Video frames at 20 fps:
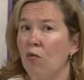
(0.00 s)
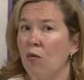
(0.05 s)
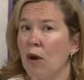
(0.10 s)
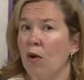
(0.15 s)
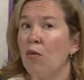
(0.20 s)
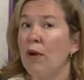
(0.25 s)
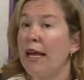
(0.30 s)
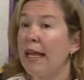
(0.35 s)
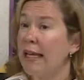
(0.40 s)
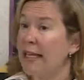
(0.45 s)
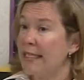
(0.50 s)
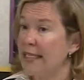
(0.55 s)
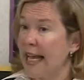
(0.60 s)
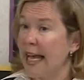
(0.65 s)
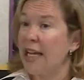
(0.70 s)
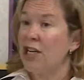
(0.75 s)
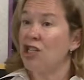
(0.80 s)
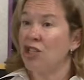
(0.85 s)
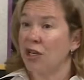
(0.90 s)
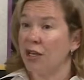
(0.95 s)
a
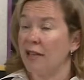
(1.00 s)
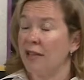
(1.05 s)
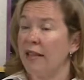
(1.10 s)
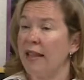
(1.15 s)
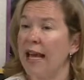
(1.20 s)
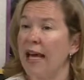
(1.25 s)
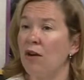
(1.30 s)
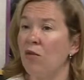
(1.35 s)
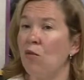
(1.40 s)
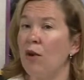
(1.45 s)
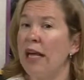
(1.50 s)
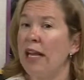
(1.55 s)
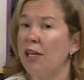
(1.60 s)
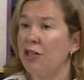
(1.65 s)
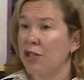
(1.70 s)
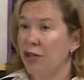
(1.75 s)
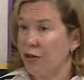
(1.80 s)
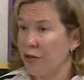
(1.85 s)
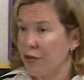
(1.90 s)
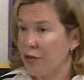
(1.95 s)
realization that
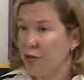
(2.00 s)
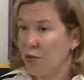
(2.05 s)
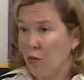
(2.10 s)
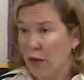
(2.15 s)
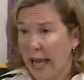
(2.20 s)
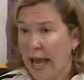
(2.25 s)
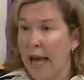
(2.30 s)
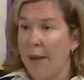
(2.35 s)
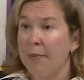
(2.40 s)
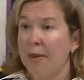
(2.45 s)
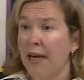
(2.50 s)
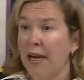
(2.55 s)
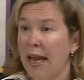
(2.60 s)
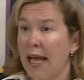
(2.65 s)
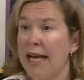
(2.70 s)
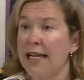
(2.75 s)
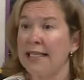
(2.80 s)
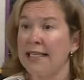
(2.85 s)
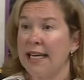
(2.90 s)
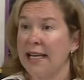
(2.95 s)
realtors were
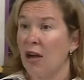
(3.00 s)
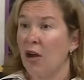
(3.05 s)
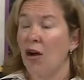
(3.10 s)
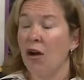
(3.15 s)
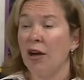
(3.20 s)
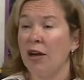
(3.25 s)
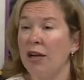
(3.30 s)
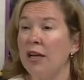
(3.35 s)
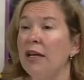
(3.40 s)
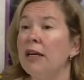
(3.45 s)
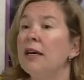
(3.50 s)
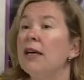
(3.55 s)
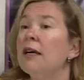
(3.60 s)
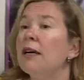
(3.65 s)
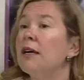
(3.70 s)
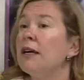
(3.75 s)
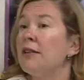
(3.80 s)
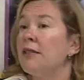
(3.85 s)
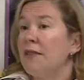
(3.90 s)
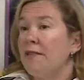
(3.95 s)
capitalizing on
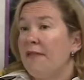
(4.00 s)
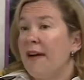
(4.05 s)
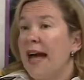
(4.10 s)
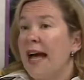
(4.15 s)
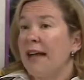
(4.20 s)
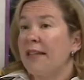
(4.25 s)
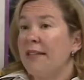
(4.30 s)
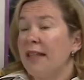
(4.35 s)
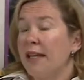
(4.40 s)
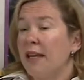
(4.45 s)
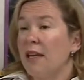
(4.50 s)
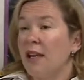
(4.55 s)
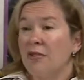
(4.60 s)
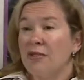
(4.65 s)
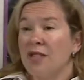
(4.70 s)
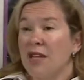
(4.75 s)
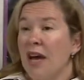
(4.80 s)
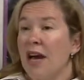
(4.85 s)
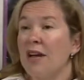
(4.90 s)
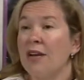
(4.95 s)
the fact that
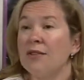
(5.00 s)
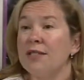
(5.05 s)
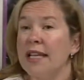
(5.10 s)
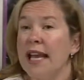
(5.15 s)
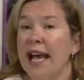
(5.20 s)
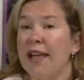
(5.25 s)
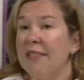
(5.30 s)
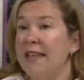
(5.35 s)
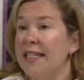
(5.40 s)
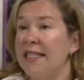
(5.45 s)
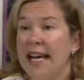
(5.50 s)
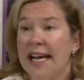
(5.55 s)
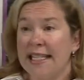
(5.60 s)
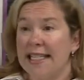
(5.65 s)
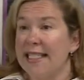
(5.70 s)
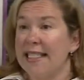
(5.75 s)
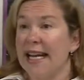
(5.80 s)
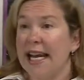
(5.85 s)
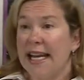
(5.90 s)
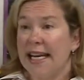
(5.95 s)
Los Gatos had these
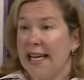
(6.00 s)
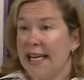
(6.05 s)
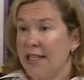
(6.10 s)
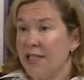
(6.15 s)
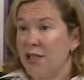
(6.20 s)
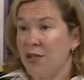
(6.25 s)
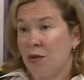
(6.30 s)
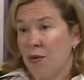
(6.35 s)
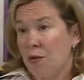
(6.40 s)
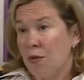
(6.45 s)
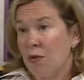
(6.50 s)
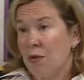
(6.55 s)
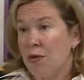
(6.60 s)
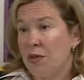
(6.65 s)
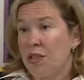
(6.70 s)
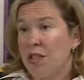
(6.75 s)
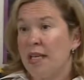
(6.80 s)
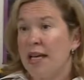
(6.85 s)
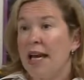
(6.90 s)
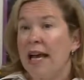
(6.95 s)
outstanding
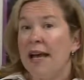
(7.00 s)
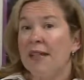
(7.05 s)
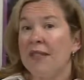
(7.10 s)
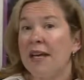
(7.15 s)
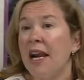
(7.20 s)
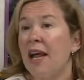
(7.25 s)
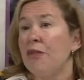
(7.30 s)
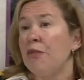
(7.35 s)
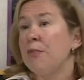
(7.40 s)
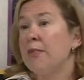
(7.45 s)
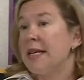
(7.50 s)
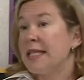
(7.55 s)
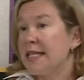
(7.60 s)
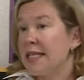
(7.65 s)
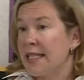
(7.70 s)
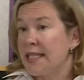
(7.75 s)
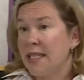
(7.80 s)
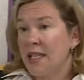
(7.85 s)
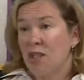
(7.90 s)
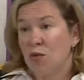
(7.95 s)
schools, that other
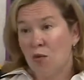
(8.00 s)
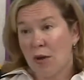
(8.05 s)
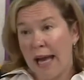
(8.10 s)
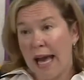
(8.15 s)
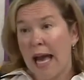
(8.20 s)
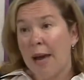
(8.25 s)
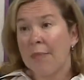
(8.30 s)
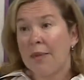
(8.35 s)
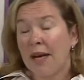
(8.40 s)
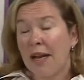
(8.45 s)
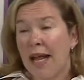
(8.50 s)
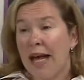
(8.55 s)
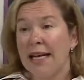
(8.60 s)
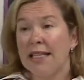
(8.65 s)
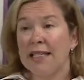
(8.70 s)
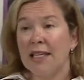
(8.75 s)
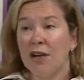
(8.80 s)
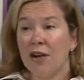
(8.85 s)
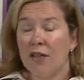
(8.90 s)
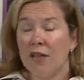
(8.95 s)
businesses were
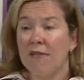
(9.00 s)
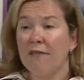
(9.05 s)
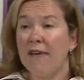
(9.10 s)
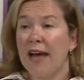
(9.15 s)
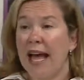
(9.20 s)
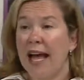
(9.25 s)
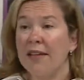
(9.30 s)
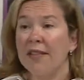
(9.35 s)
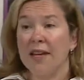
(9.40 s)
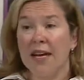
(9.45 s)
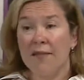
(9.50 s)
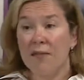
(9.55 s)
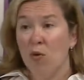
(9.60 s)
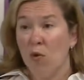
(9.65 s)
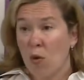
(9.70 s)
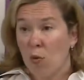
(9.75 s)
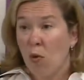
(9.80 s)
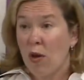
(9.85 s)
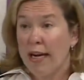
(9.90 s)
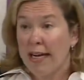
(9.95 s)
capitalizing on the fact that
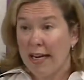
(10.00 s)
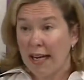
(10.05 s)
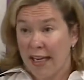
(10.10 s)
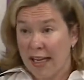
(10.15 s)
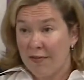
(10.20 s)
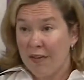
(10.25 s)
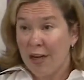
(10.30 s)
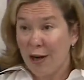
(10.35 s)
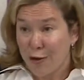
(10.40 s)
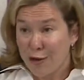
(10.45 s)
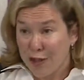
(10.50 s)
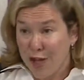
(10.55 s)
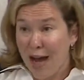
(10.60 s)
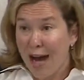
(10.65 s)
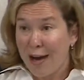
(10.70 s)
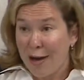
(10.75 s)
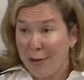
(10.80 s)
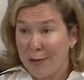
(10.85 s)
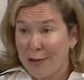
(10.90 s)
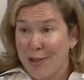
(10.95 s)
everyone wanted to live in Los
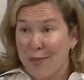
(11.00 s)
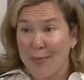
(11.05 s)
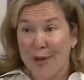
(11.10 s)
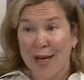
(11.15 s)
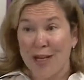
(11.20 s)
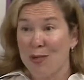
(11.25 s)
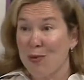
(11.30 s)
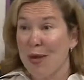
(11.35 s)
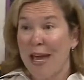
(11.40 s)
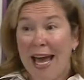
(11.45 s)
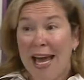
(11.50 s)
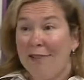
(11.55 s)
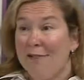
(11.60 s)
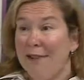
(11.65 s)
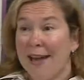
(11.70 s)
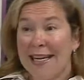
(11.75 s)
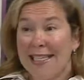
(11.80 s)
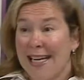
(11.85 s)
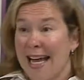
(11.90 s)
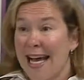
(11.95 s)
Gatos because had
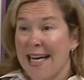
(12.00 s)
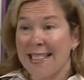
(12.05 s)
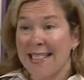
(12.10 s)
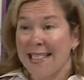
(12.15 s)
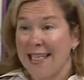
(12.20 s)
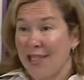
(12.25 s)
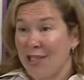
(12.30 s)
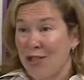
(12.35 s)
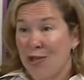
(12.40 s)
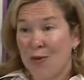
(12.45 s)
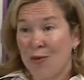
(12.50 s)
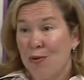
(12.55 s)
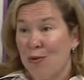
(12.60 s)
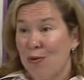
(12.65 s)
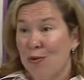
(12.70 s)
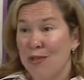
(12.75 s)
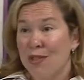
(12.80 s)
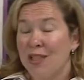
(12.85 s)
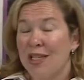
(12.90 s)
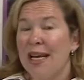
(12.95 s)
fantastic
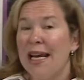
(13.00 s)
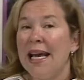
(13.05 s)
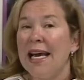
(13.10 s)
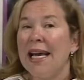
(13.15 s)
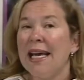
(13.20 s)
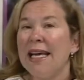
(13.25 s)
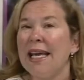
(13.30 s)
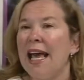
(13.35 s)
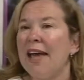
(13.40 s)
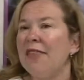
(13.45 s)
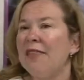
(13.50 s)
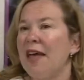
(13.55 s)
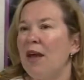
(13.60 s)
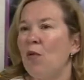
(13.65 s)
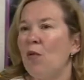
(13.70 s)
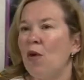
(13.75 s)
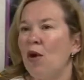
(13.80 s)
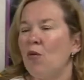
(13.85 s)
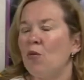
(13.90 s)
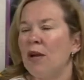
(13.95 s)
schools, yet they
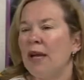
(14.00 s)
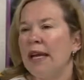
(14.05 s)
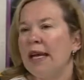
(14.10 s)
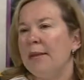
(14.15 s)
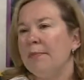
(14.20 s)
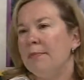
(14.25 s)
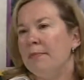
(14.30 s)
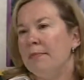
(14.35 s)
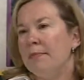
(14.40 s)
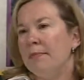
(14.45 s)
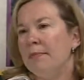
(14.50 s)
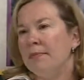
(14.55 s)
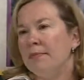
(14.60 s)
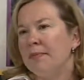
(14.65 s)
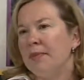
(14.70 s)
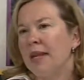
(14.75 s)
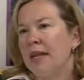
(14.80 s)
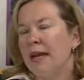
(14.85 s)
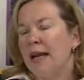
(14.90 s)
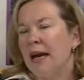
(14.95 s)
weren't really
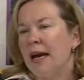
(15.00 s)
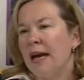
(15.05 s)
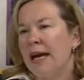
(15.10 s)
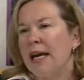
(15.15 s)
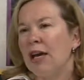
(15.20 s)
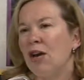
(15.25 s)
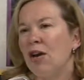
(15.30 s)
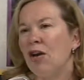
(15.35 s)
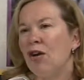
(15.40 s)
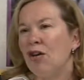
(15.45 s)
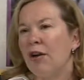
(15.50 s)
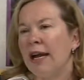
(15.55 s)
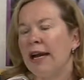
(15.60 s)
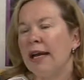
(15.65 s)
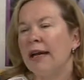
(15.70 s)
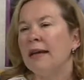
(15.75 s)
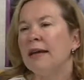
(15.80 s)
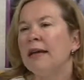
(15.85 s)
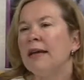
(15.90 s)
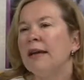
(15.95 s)
incurring
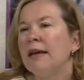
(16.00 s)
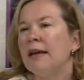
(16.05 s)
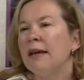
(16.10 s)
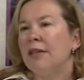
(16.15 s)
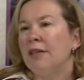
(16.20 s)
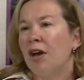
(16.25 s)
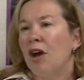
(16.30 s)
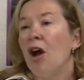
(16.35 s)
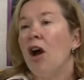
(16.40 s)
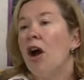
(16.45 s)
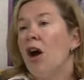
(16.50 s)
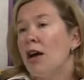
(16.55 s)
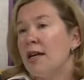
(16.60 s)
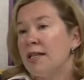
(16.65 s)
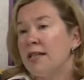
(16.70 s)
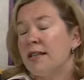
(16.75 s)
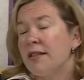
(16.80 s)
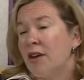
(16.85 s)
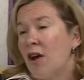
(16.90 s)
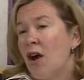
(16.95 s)
the
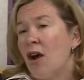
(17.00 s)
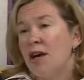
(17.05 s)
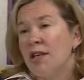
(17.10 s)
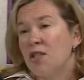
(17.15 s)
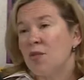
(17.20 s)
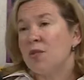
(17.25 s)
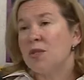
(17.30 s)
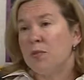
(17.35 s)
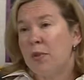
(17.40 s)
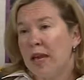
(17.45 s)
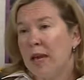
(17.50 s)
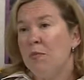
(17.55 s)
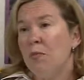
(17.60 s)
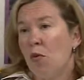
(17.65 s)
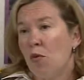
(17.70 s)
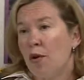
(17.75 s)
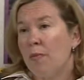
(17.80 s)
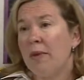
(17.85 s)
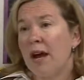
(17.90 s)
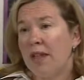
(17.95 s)
cost. The cost was being
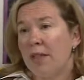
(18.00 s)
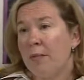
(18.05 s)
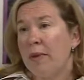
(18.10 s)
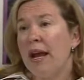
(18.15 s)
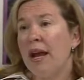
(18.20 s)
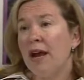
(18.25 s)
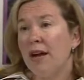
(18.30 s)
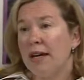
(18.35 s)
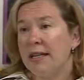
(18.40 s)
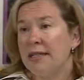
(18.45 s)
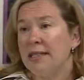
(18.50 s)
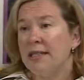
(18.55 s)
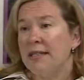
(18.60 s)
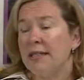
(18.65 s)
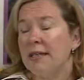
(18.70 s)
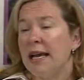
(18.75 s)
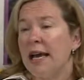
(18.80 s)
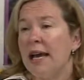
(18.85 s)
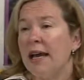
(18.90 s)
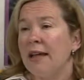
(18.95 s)
borne by the parents.
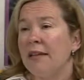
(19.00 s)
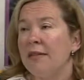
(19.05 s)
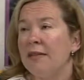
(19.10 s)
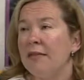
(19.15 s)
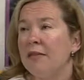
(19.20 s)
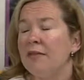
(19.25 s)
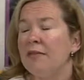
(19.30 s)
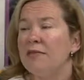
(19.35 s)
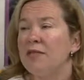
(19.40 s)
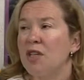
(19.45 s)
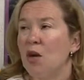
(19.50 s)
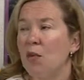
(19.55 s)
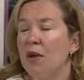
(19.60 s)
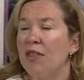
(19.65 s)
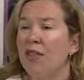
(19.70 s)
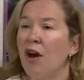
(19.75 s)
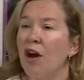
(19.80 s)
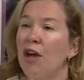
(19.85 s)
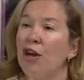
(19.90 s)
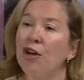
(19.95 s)
And so we
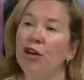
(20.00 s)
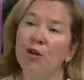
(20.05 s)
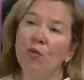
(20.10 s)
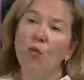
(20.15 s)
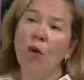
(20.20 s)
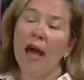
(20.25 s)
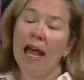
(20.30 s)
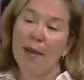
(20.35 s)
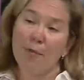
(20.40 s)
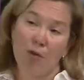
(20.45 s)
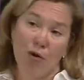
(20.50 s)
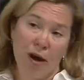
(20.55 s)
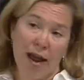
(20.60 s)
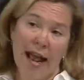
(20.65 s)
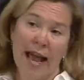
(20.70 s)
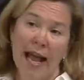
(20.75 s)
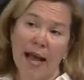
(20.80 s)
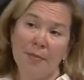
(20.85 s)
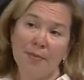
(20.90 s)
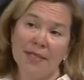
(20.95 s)
thought a good way,
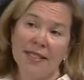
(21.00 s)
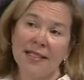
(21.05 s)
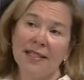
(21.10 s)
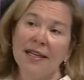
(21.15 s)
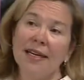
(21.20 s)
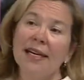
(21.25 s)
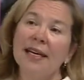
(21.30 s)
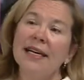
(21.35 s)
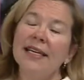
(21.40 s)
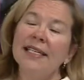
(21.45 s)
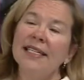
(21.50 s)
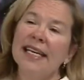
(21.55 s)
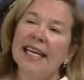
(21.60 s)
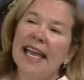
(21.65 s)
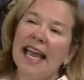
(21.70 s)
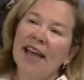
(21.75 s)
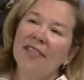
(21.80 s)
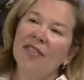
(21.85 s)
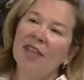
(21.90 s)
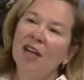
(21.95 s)
perhaps, to
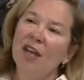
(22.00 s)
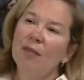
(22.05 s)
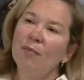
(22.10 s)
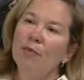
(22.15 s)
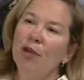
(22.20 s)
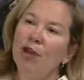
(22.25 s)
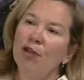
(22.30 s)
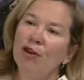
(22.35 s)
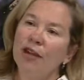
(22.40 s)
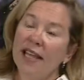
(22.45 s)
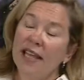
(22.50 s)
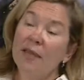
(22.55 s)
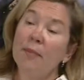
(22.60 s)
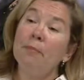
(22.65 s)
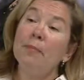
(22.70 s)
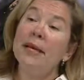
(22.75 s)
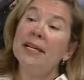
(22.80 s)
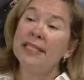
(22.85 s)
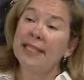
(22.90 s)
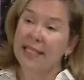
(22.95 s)
get the community,
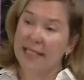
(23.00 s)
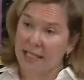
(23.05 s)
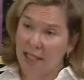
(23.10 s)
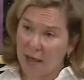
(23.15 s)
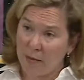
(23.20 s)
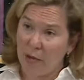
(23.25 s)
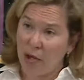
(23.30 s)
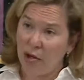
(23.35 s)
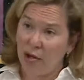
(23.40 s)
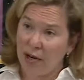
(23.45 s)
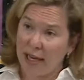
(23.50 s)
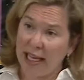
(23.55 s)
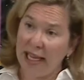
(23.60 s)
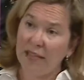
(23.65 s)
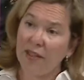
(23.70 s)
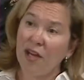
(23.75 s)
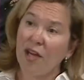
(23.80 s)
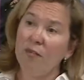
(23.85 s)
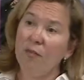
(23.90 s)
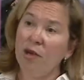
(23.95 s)
the business community, and
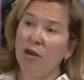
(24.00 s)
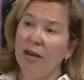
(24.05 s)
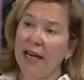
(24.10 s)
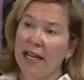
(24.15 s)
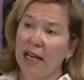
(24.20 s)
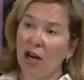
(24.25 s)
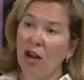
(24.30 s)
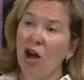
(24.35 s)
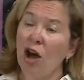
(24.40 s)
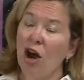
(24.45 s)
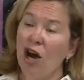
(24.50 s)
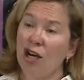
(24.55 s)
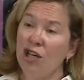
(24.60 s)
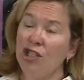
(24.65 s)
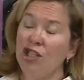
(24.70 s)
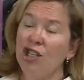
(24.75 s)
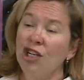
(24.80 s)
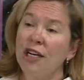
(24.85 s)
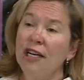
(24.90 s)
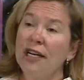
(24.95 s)
the community at
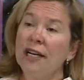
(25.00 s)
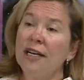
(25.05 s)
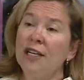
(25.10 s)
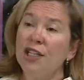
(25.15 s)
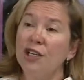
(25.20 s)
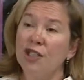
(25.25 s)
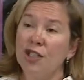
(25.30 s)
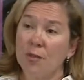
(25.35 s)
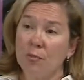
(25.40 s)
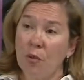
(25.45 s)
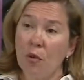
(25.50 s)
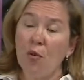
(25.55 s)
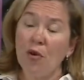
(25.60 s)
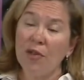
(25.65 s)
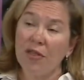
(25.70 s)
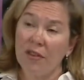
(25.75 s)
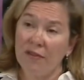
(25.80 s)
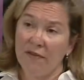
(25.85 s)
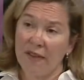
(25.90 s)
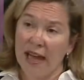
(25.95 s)
large to
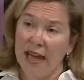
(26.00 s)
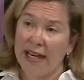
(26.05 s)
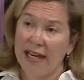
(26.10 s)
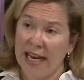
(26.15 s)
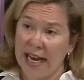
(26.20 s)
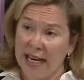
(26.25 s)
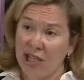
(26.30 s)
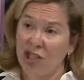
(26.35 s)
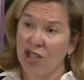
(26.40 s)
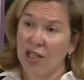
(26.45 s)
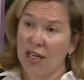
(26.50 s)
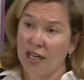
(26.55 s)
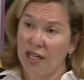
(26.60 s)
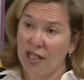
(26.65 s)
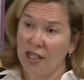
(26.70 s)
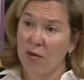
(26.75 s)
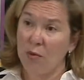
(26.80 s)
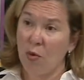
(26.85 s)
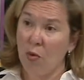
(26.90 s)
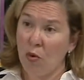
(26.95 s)
support the foundation and to
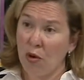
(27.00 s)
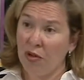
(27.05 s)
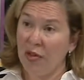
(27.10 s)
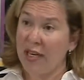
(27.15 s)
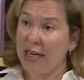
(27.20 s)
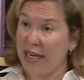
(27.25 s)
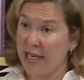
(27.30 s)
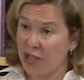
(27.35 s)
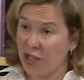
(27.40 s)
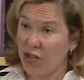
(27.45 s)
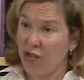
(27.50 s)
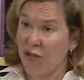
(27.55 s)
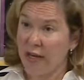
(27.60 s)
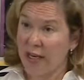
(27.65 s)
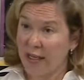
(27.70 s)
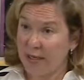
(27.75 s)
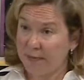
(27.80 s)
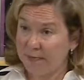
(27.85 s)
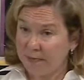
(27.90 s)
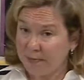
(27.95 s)
support the
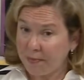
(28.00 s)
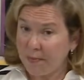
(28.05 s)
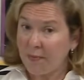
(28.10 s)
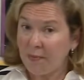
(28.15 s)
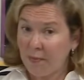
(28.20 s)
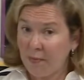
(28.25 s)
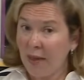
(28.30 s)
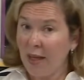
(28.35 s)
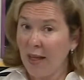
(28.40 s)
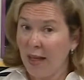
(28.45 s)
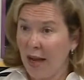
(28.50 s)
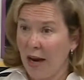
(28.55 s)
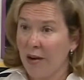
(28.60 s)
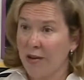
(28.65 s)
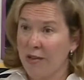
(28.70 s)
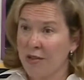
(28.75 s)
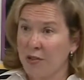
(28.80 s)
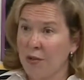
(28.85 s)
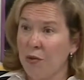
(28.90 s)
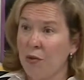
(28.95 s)
district, our
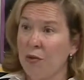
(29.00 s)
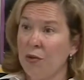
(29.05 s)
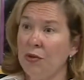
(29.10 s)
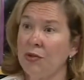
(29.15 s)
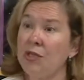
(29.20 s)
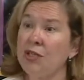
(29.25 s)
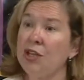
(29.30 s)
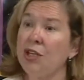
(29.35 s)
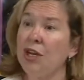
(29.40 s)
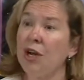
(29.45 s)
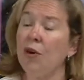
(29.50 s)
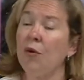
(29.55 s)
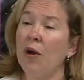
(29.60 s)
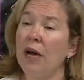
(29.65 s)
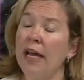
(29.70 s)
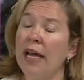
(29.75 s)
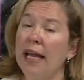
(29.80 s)
schools, you know,